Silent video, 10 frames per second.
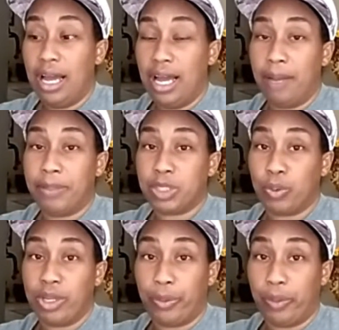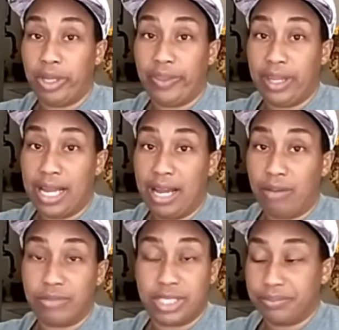um, between three of the
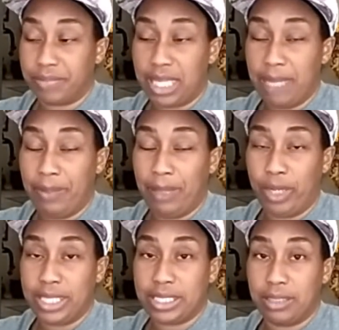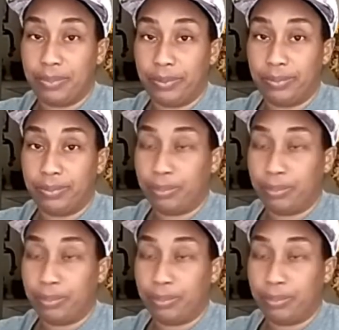accounts, keeping it pretty simple.